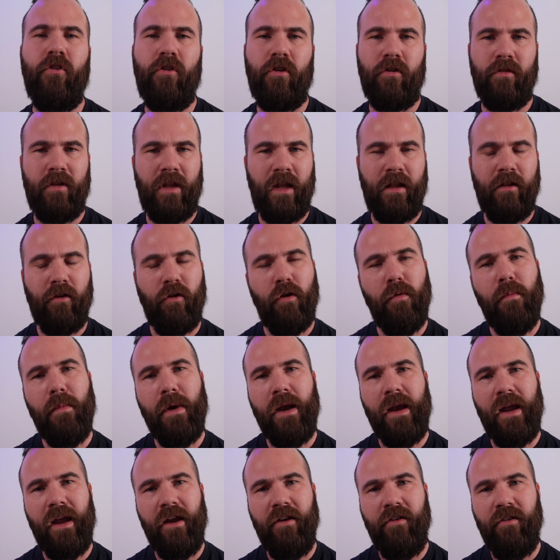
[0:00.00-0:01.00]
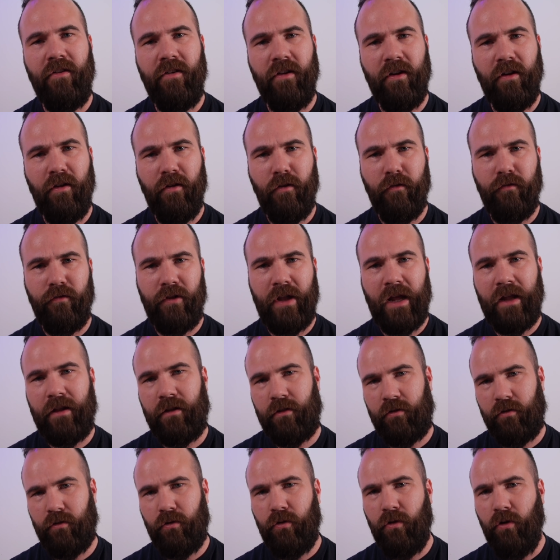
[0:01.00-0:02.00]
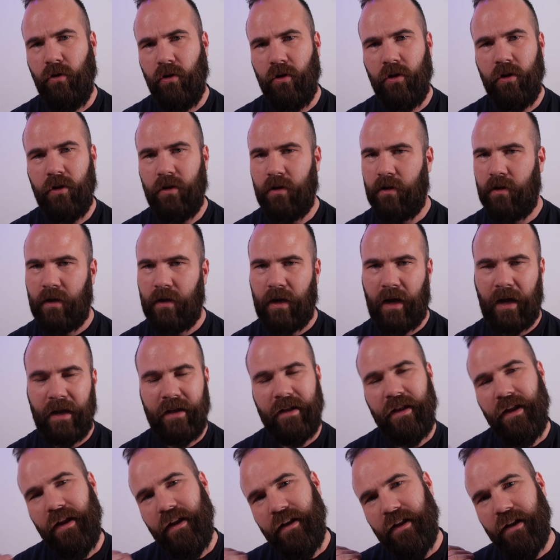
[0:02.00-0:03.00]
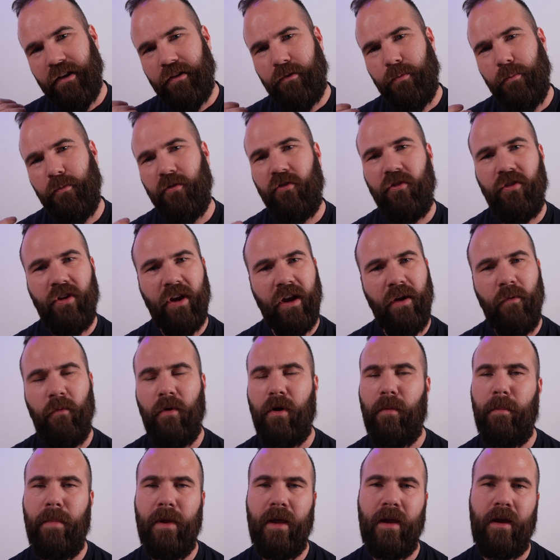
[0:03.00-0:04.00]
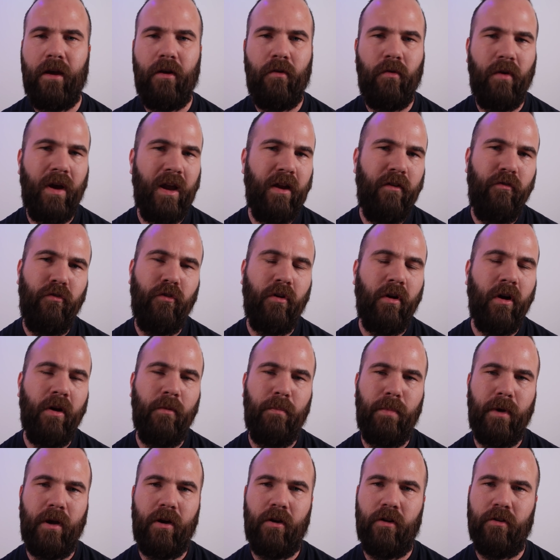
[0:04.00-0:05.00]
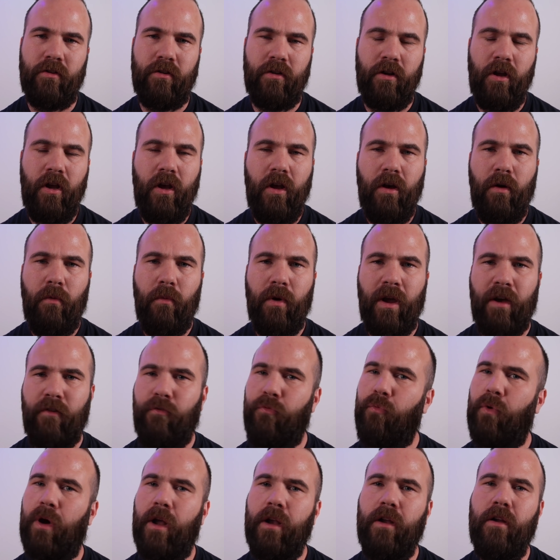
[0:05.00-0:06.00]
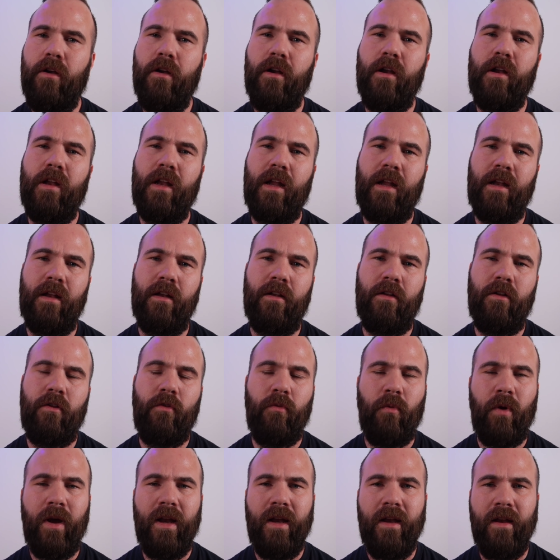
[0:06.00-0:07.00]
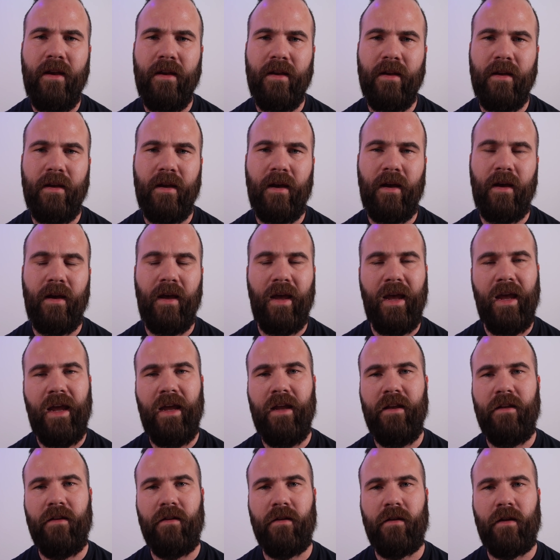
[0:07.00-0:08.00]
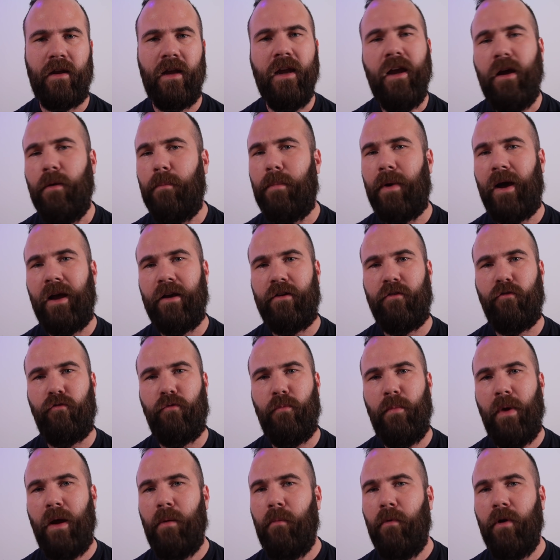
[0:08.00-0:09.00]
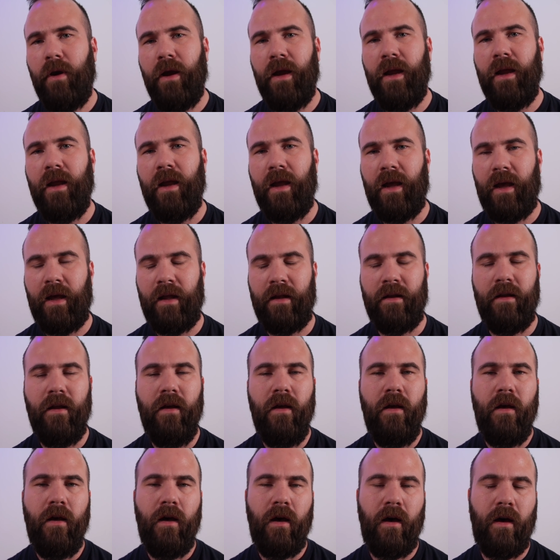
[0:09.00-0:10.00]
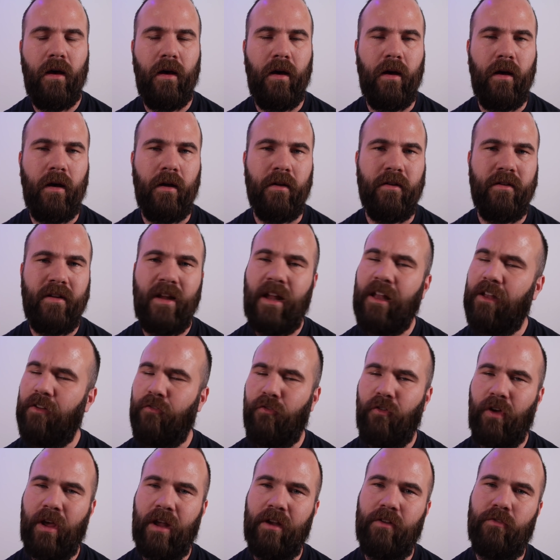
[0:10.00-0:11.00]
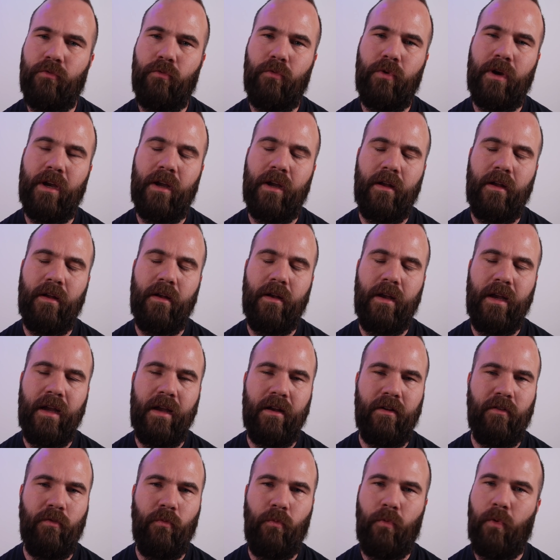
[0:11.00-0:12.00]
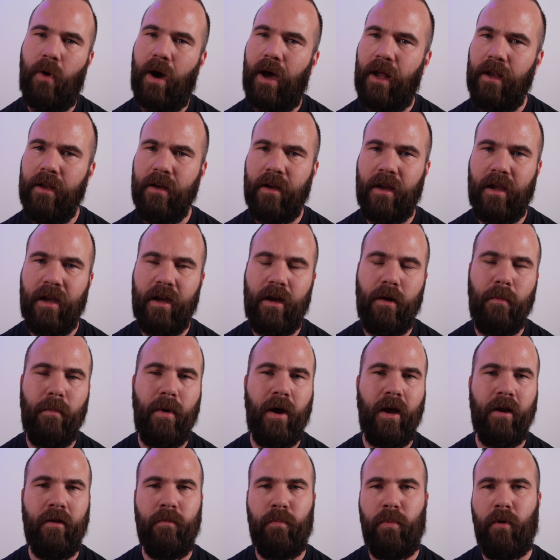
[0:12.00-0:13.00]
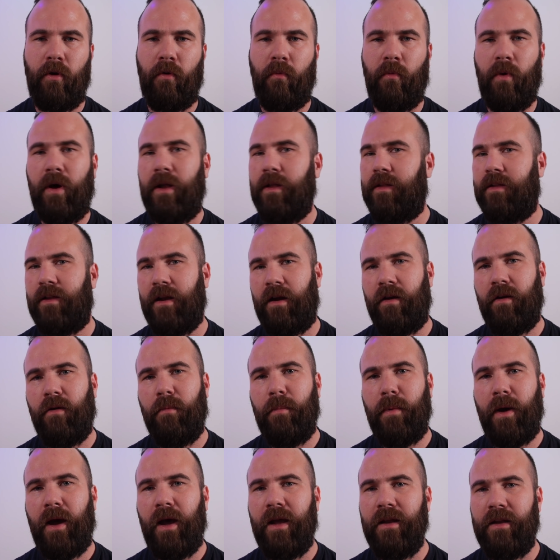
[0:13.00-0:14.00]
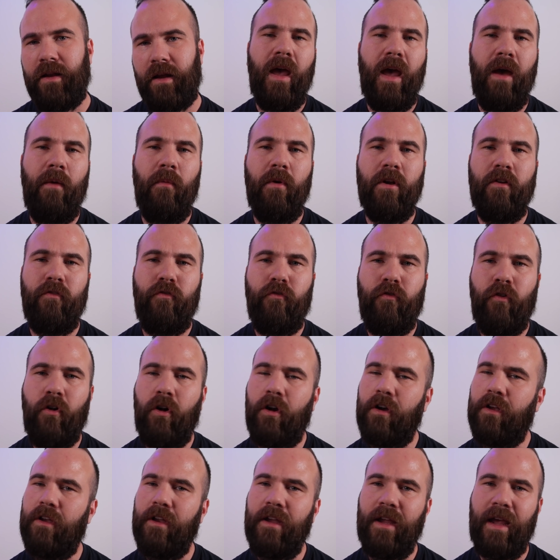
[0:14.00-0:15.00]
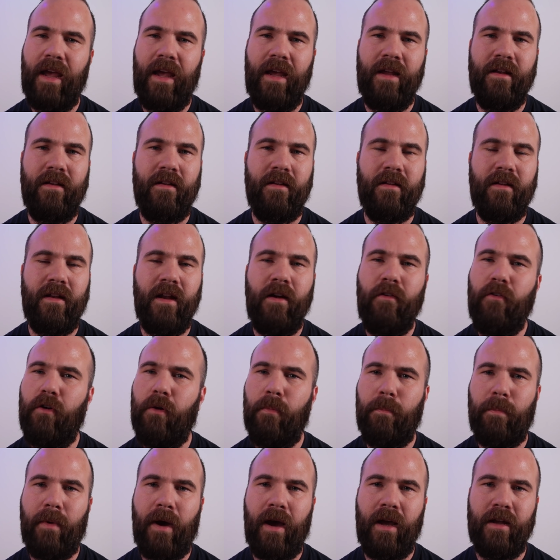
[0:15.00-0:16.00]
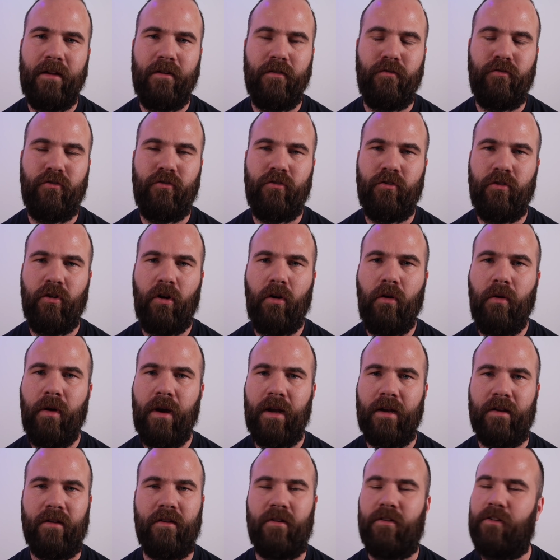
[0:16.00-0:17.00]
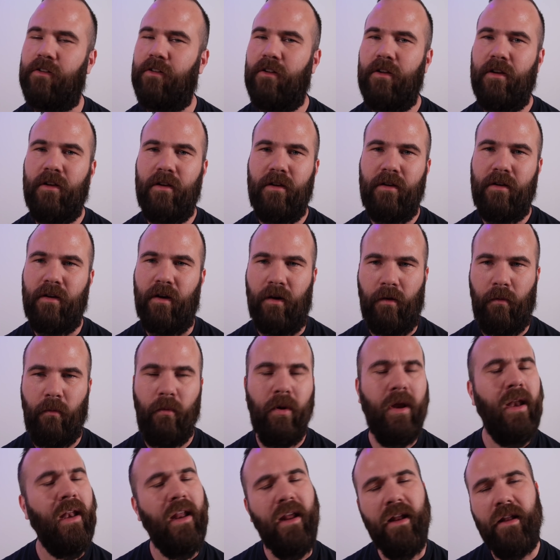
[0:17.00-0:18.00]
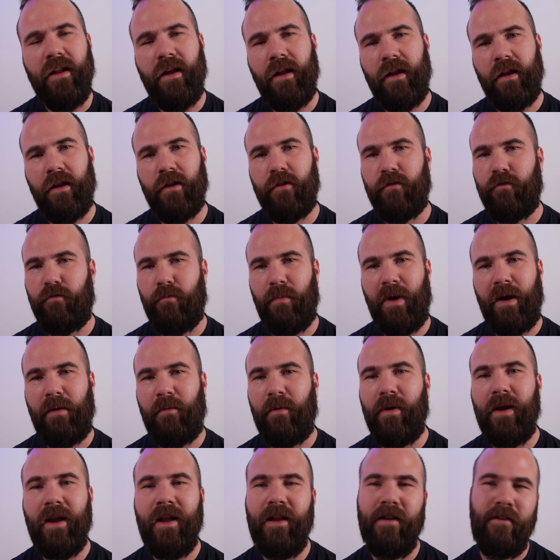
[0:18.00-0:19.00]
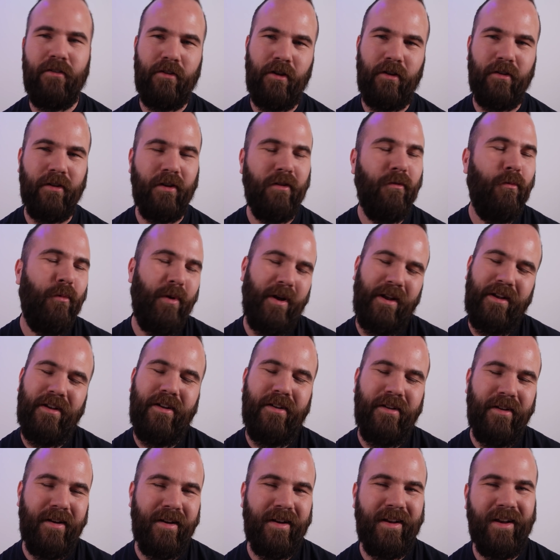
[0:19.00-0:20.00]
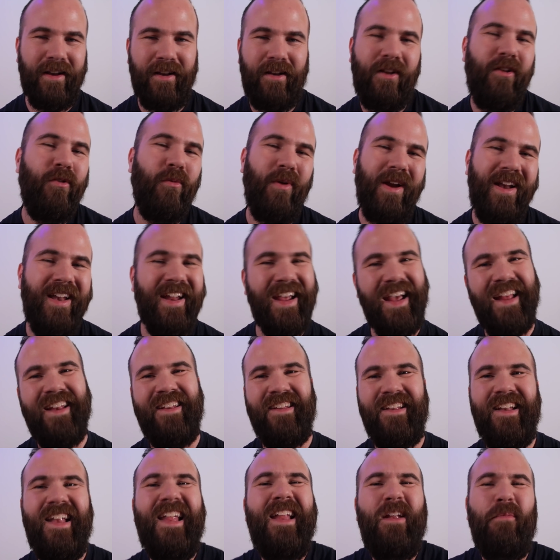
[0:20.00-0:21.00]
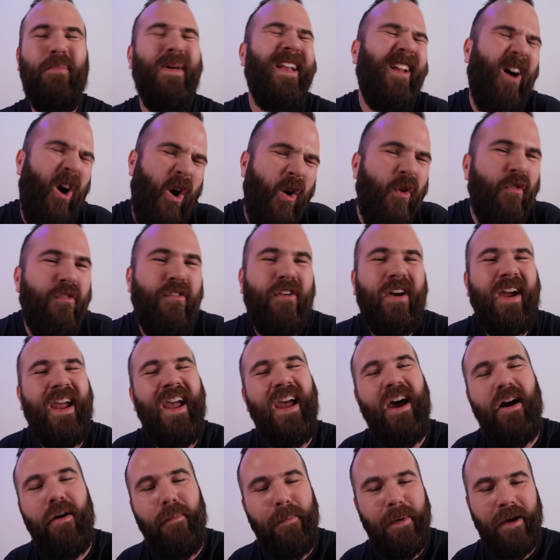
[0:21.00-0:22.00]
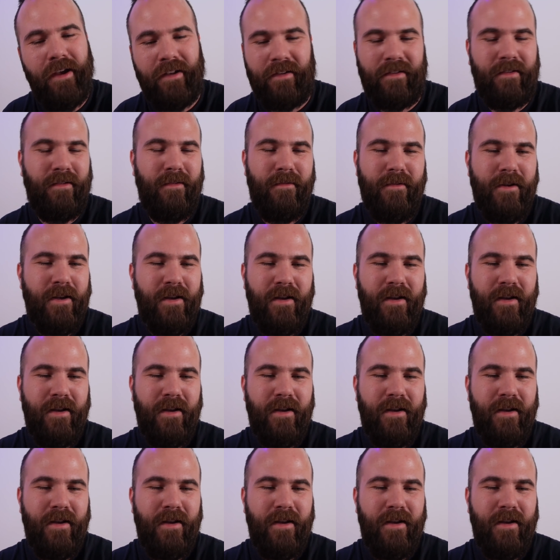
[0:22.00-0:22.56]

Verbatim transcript: So that combination of that two, I think this machine will be great for it, because we have 128 gigabytes of memory, and ZFS needs 1 gigabyte per 1 terabyte, and with 48 terabyte of storage we need a lot of memory, so the 128 is a little bit overkill, but